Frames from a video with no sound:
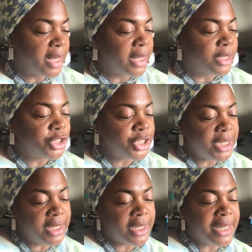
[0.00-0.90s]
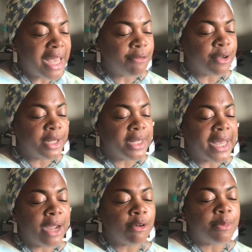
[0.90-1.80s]
She, an African
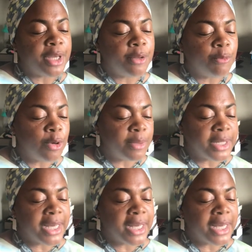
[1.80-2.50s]
Caribbean woman,